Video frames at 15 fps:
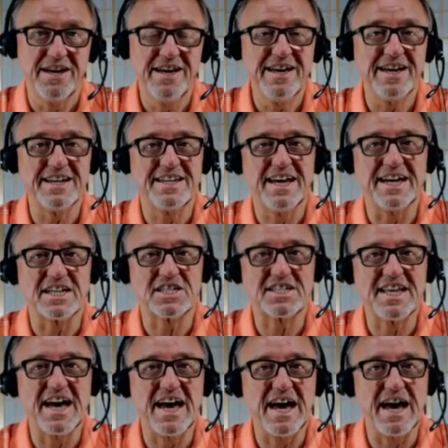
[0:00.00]
It takes
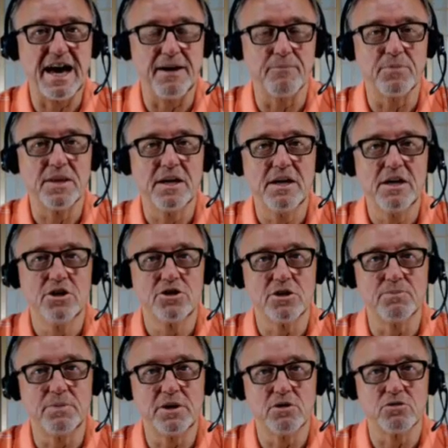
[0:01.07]
time to
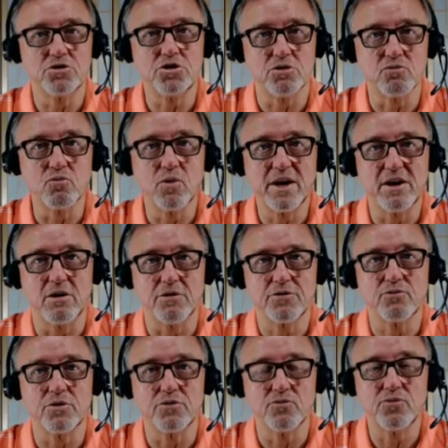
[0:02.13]
build your wealth
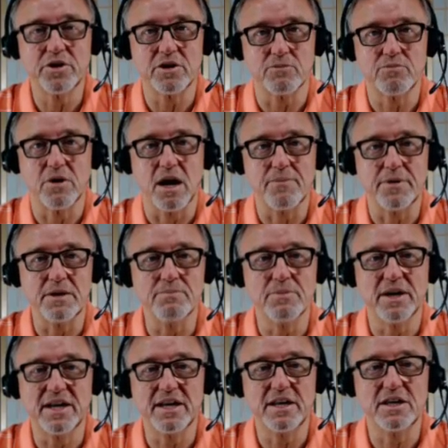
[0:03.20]
with rental property,
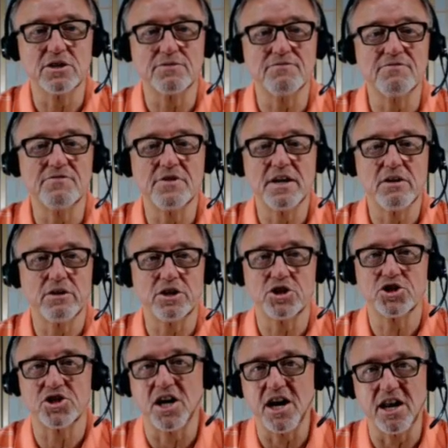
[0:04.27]
but it is very
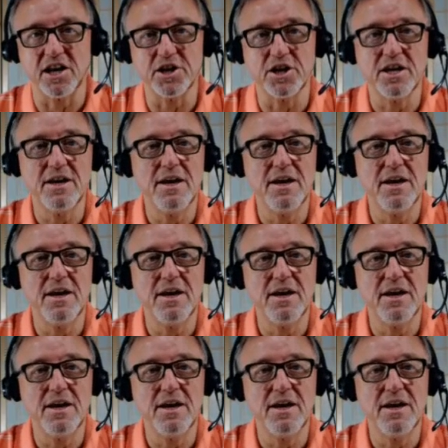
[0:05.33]
solid.